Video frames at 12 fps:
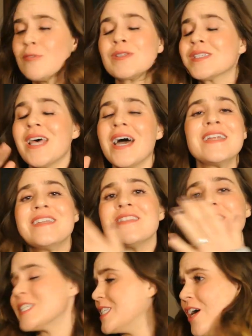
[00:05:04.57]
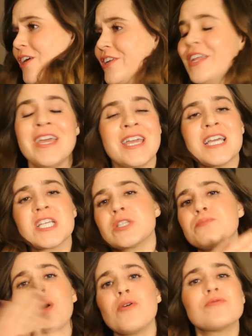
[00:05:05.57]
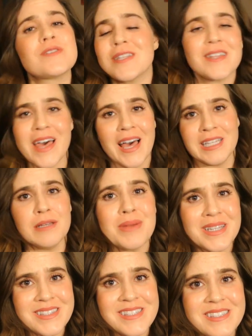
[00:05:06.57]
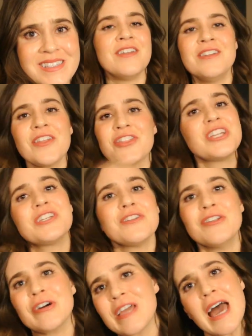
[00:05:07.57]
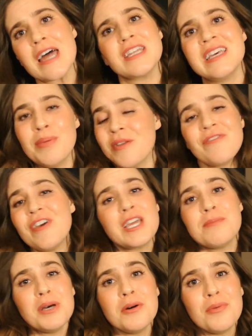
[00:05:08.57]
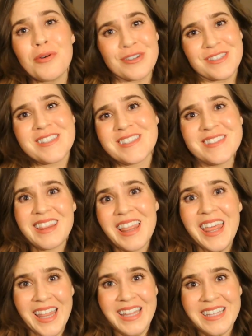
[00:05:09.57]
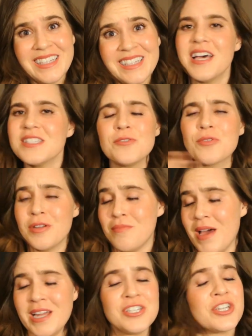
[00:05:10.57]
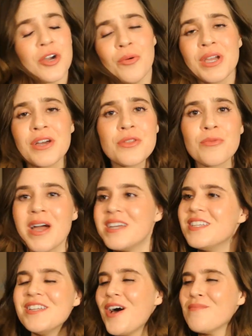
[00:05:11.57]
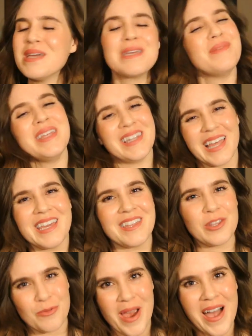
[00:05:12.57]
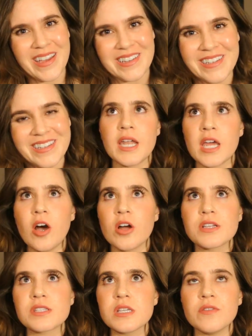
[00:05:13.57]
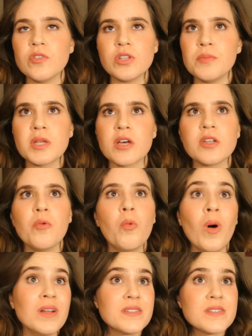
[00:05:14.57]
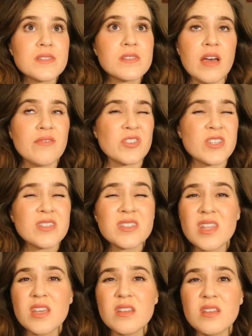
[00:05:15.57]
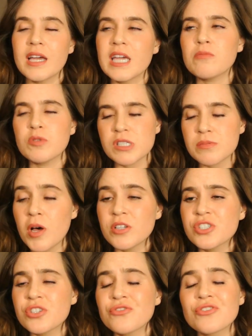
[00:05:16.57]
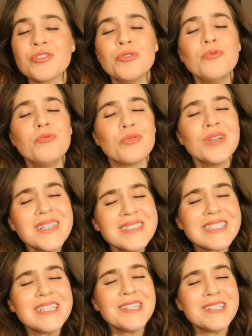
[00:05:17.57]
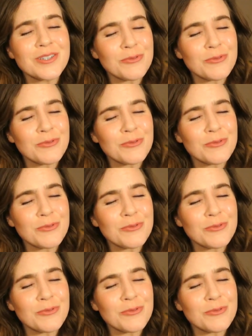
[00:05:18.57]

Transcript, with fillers: outside in the sun, exposed to the elements. Nothing to look at but fake billboards. Ugh. As you can imagine, going on the ride did not make me like the ride. And I honestly have only been on it once ever since then. Again, with small children who really